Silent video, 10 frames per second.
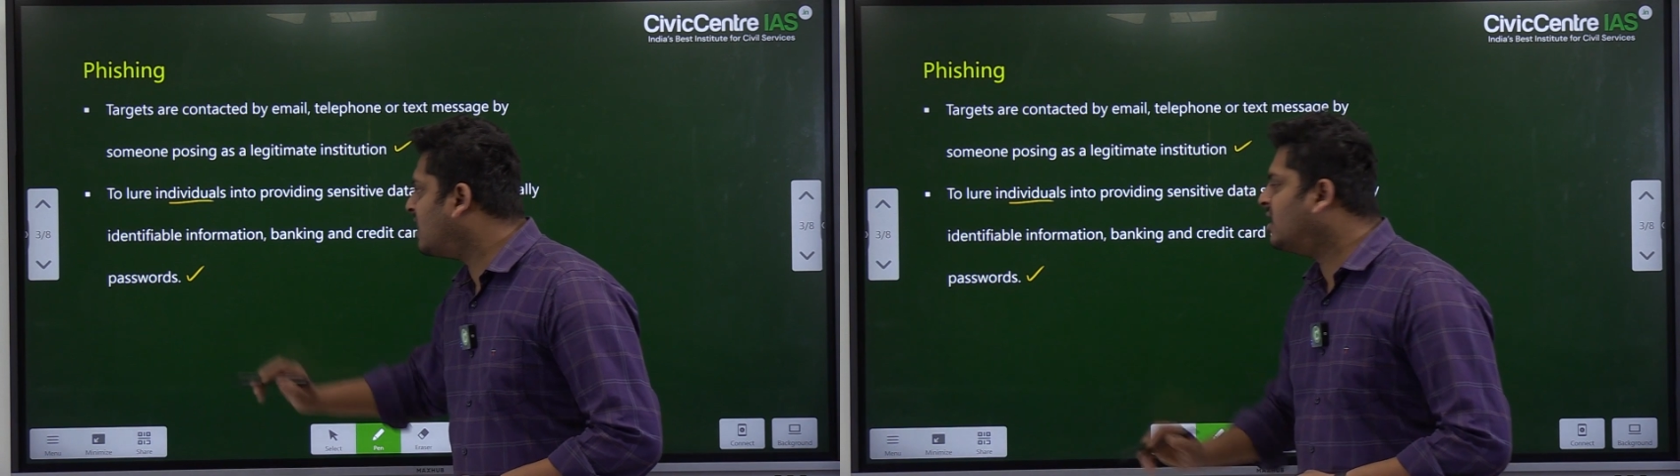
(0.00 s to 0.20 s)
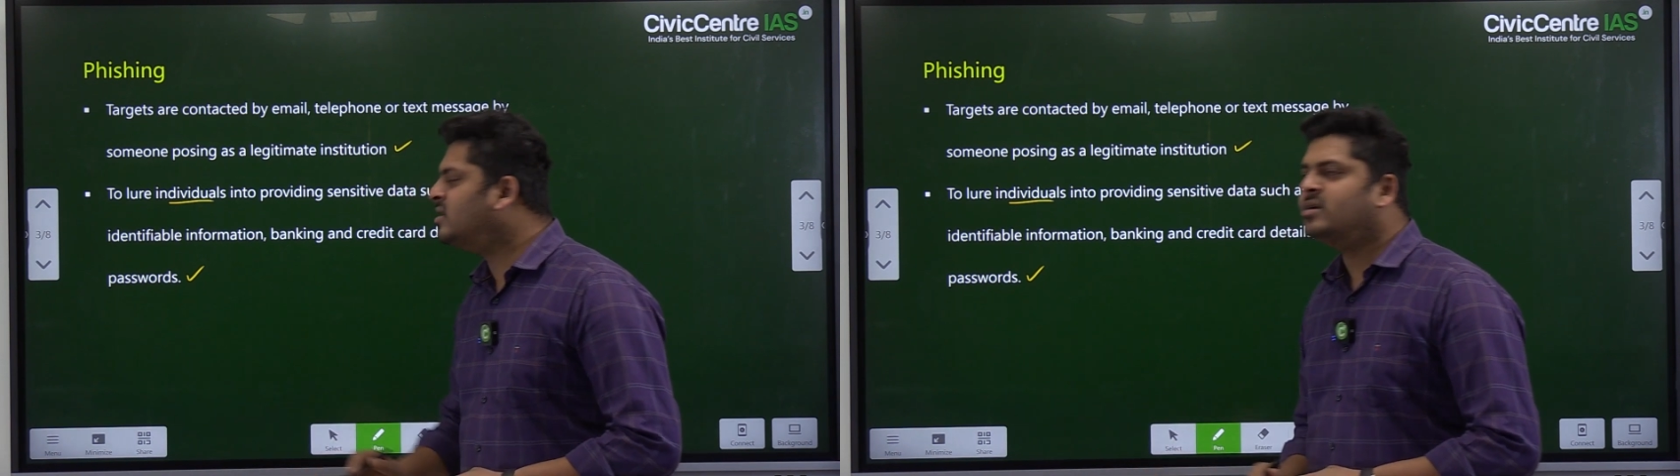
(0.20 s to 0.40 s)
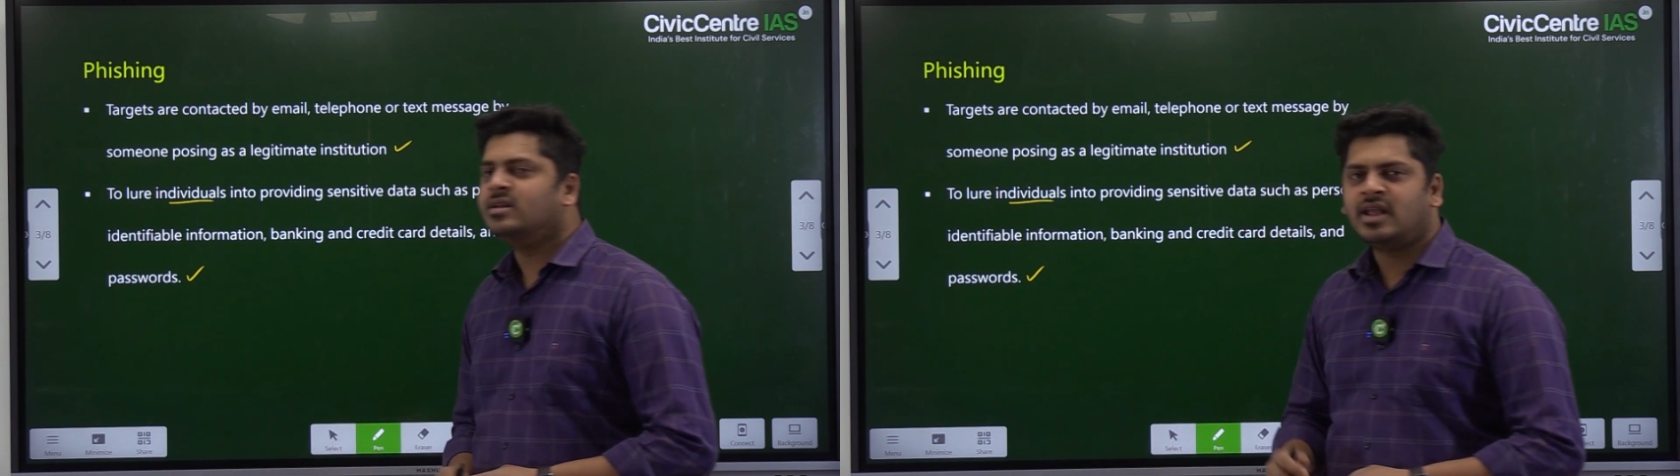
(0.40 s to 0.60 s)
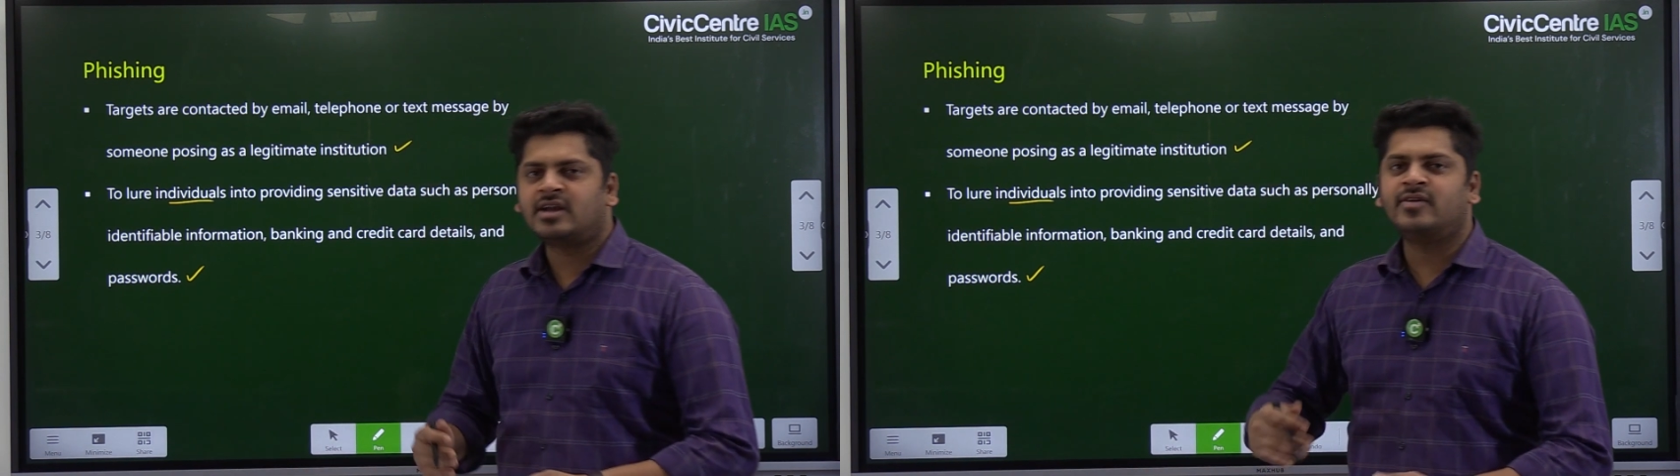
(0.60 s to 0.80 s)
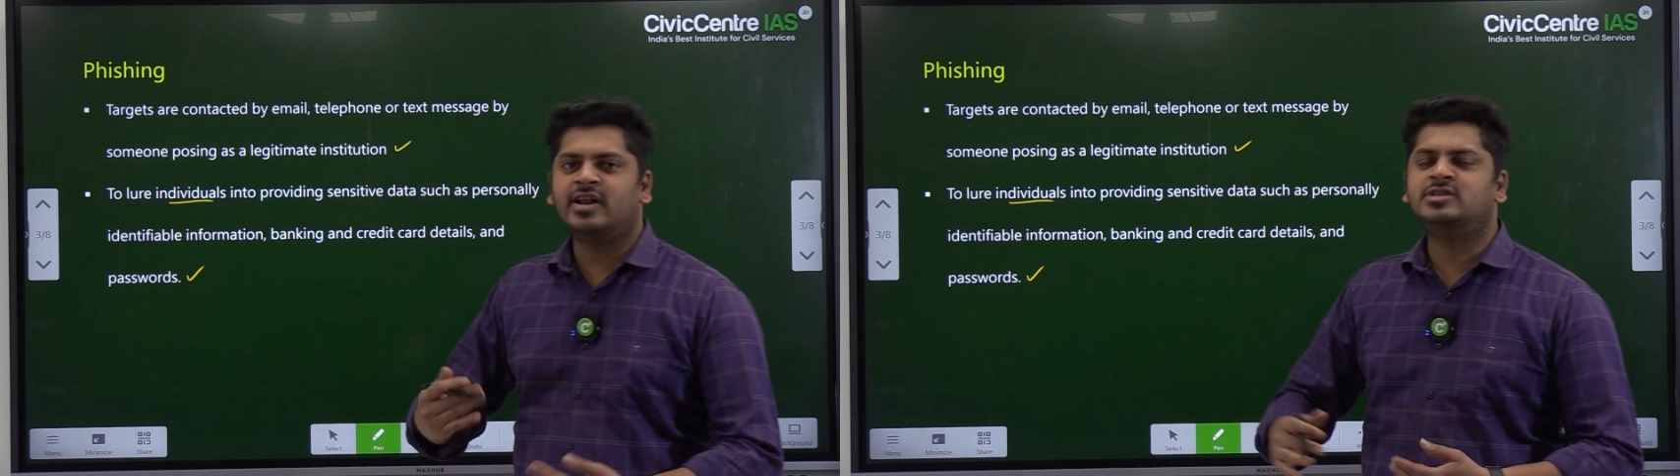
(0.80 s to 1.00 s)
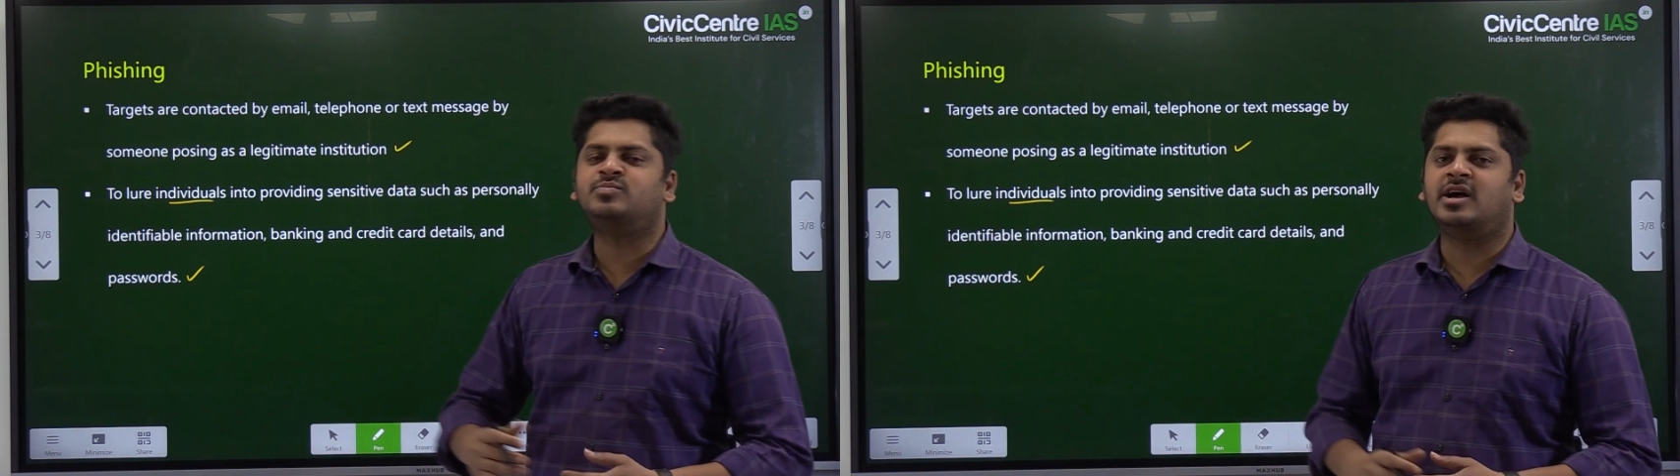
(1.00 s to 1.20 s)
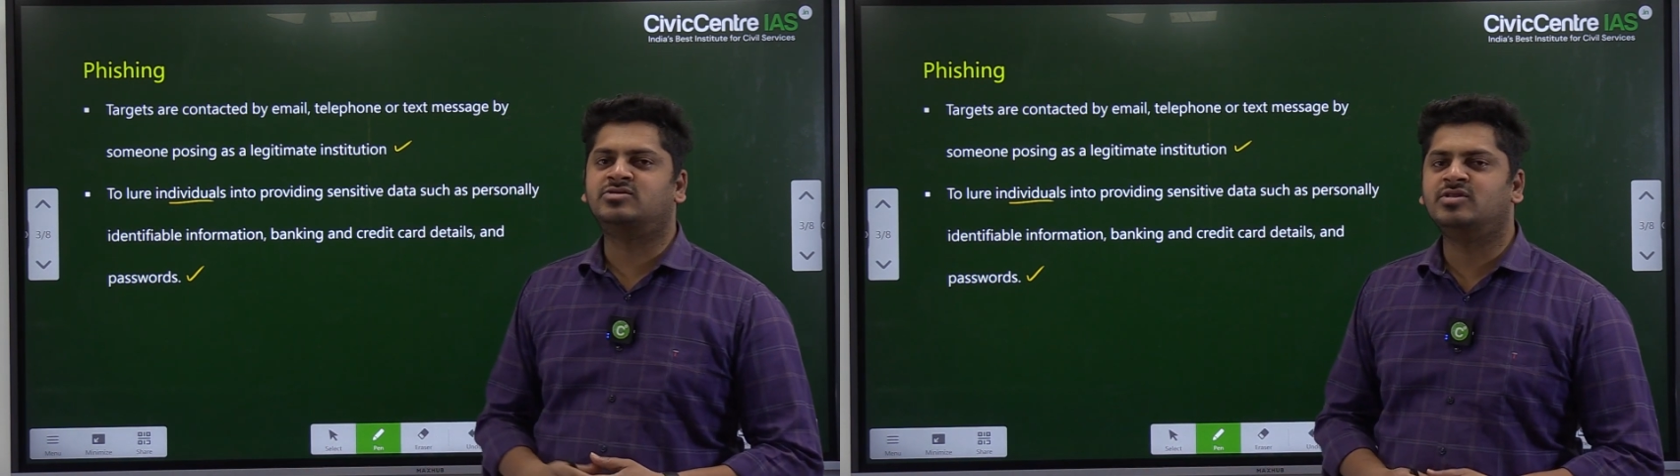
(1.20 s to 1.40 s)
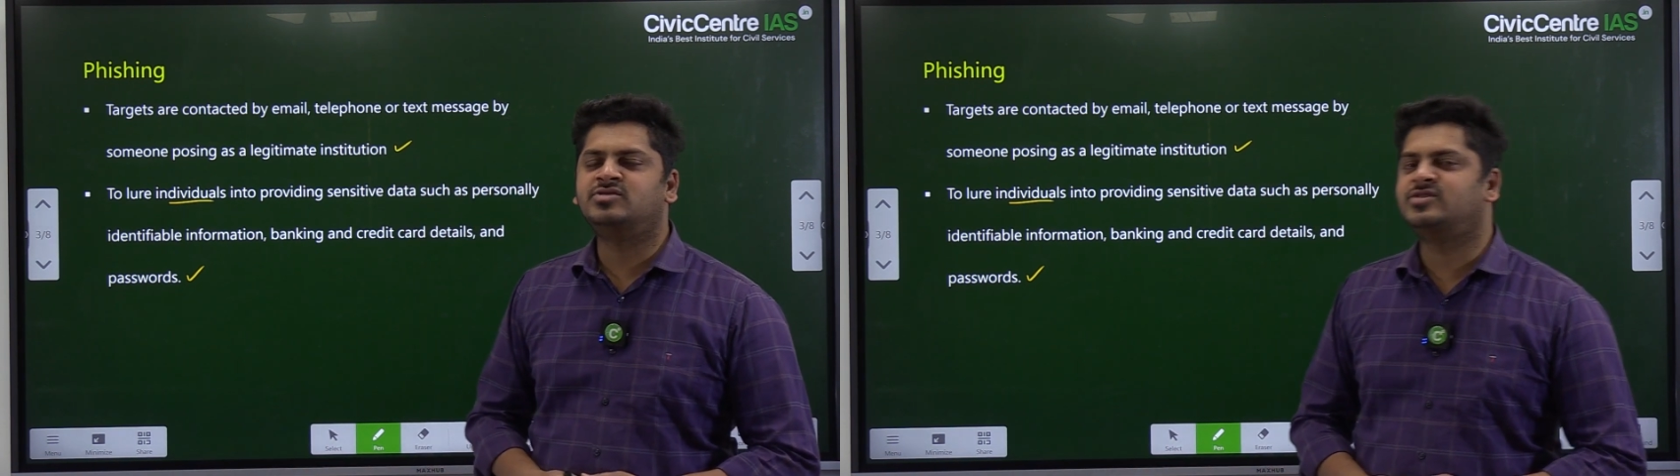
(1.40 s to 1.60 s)
and like various
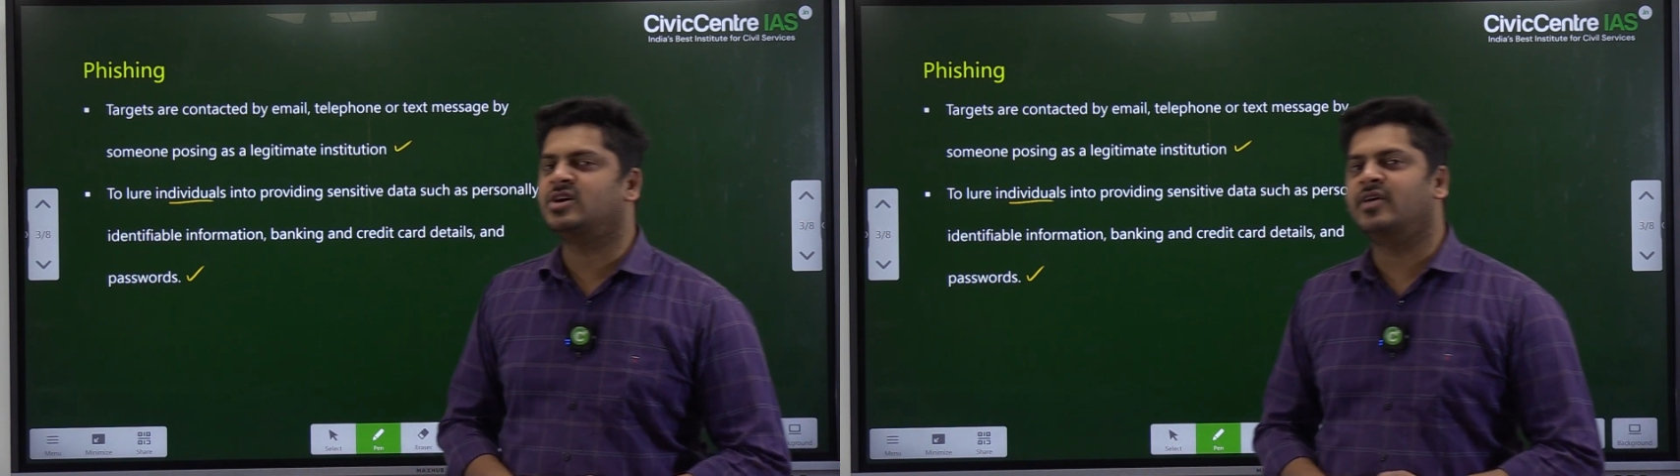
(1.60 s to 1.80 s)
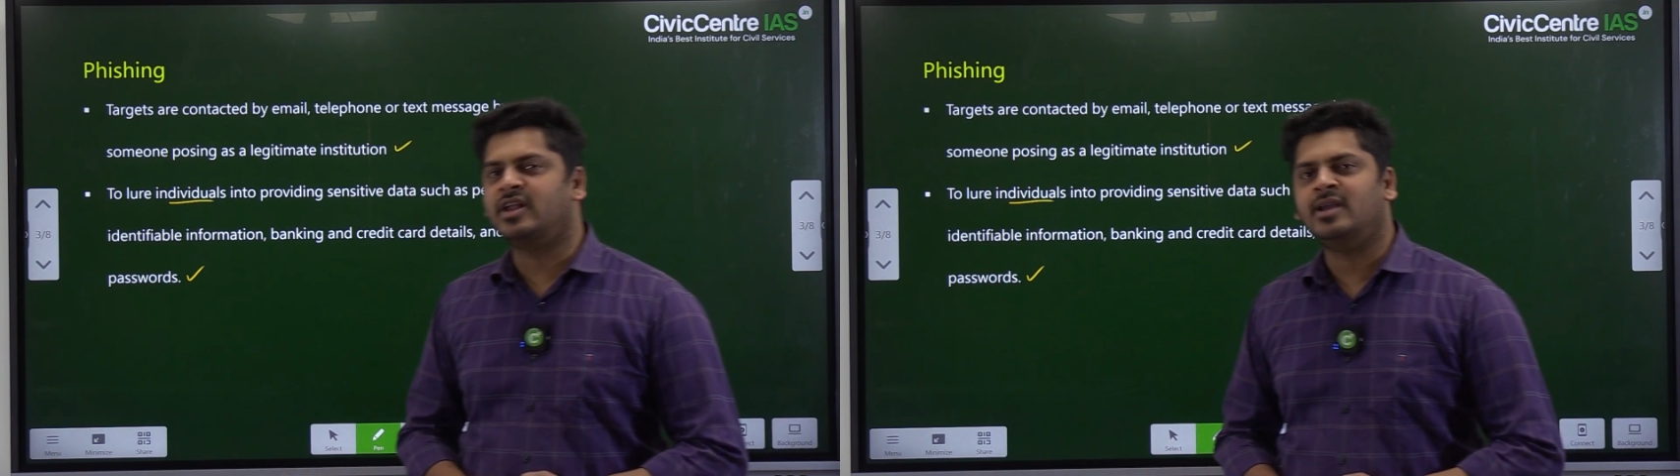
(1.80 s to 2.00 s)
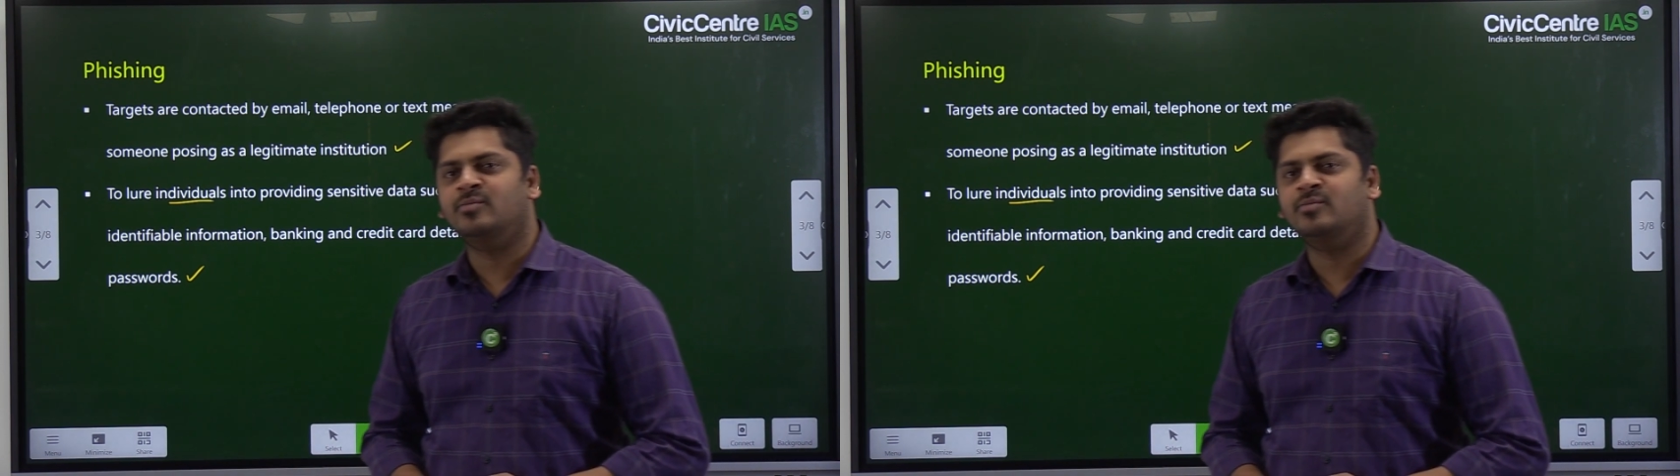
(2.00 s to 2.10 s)
passwords which are very